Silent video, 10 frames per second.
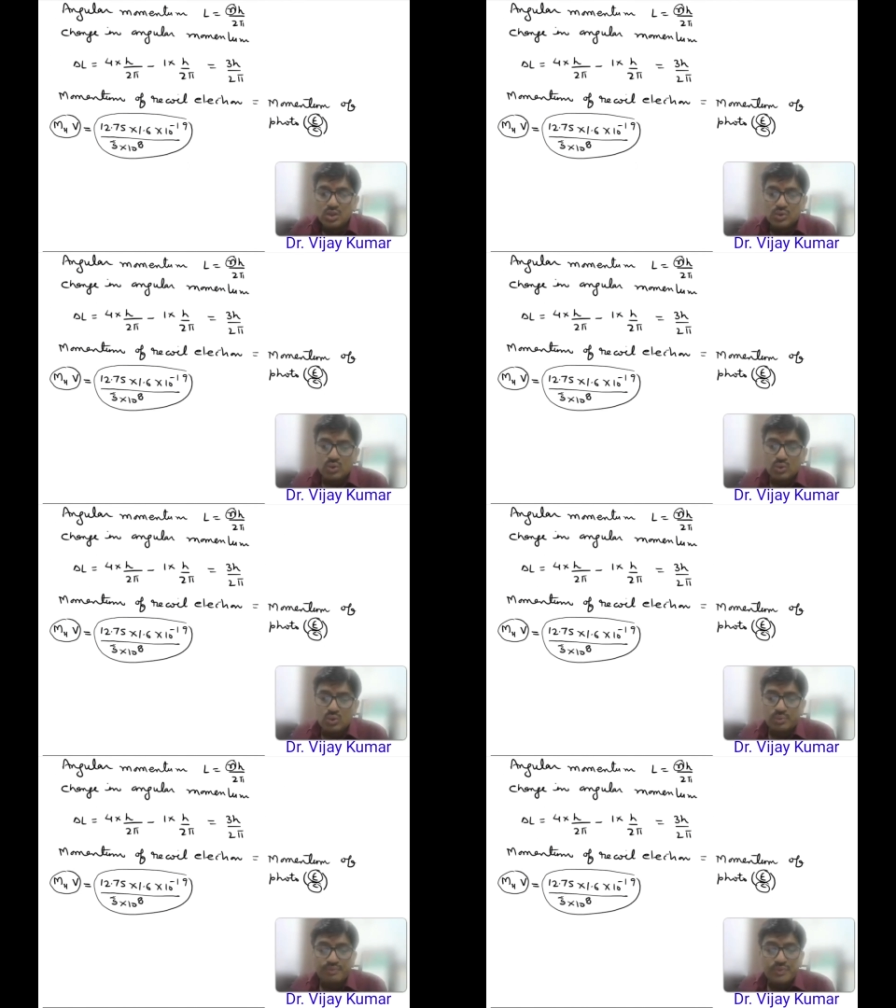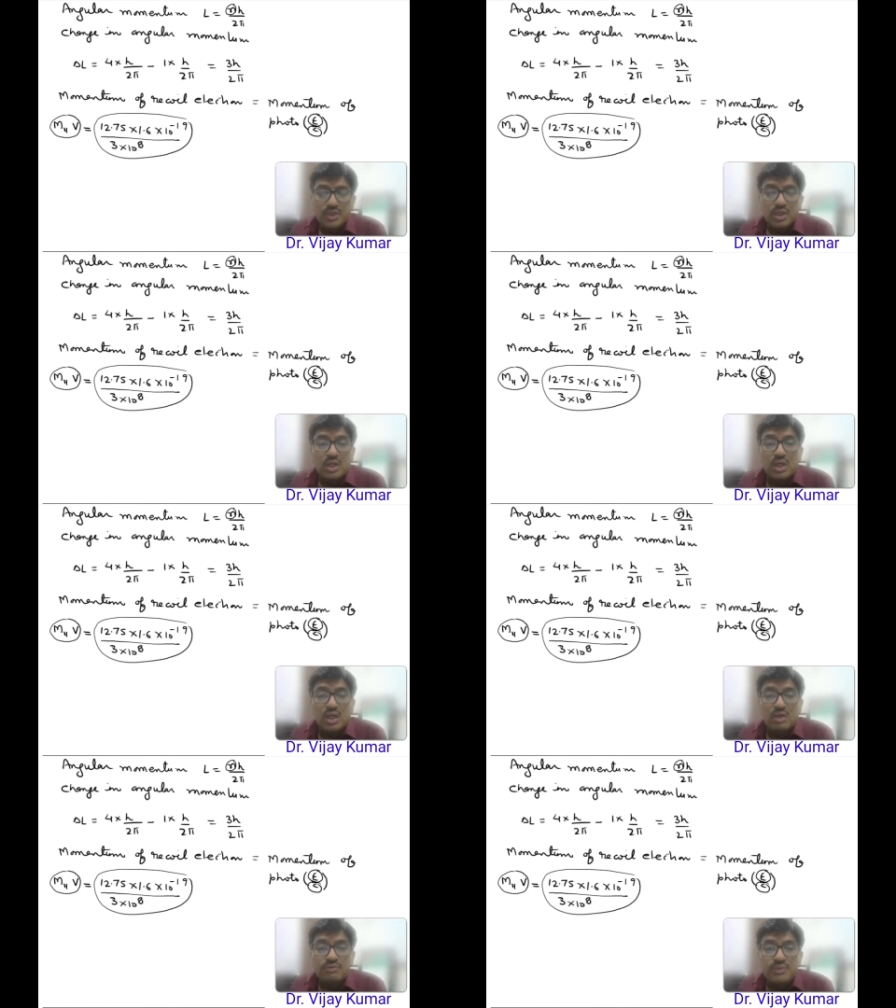So
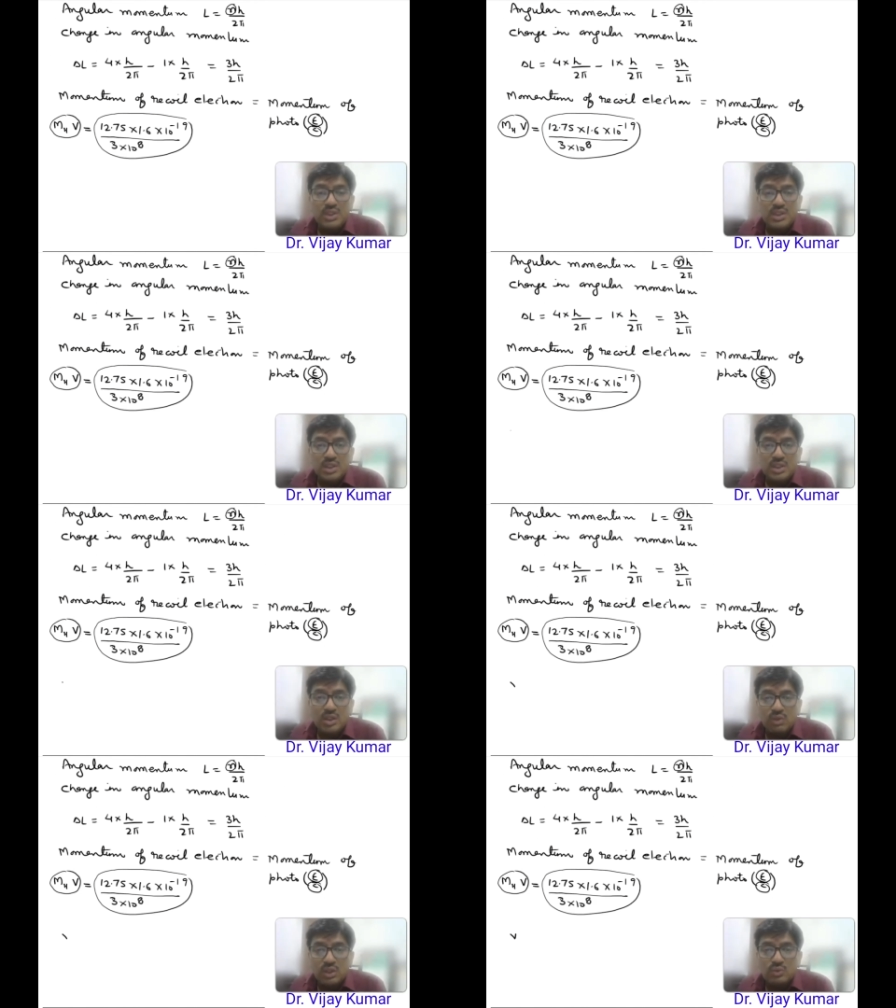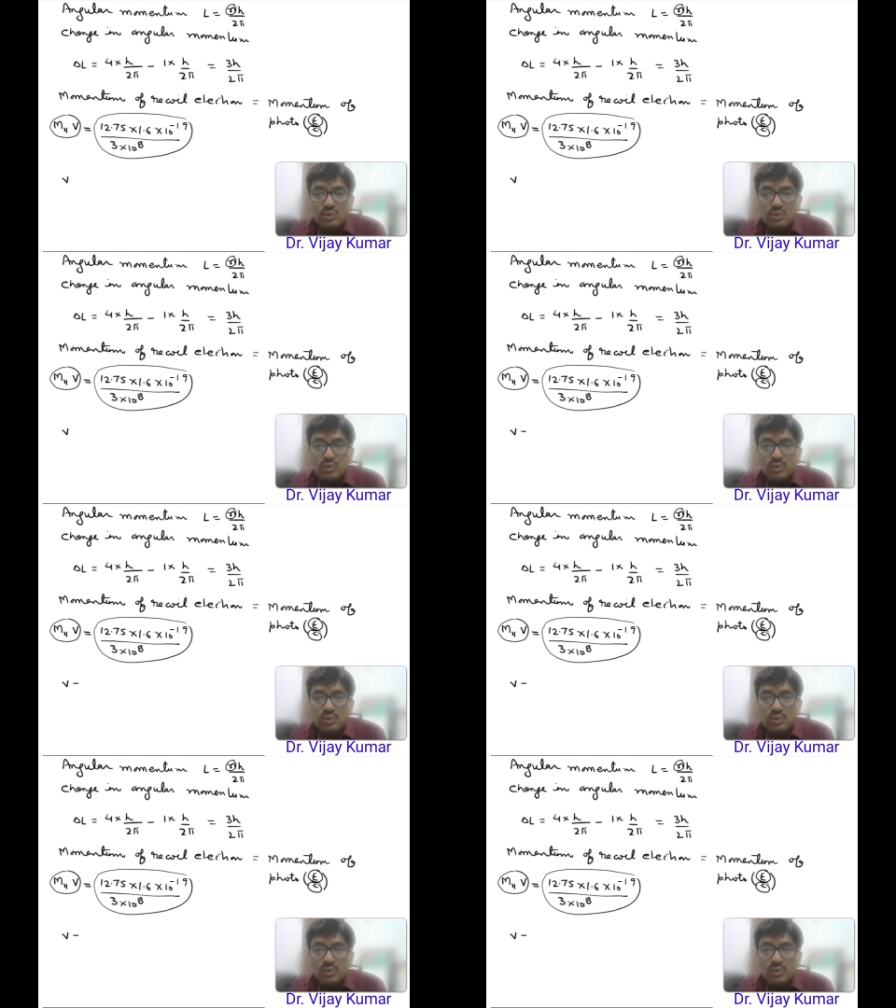V equal to